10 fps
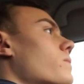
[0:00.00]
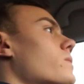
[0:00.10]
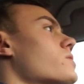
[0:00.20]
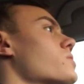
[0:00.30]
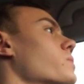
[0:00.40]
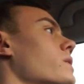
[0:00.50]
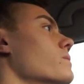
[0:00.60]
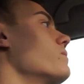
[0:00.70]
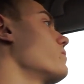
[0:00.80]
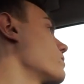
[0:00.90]
Sweet.
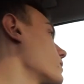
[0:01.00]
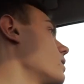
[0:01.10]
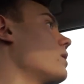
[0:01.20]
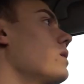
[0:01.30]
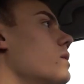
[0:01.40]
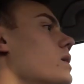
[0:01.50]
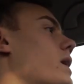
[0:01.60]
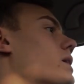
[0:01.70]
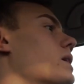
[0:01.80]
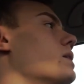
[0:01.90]

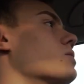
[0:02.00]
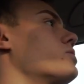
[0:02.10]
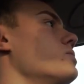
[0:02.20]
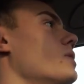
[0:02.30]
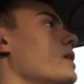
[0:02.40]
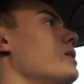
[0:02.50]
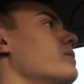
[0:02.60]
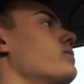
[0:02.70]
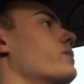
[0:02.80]
I didn't get here too late.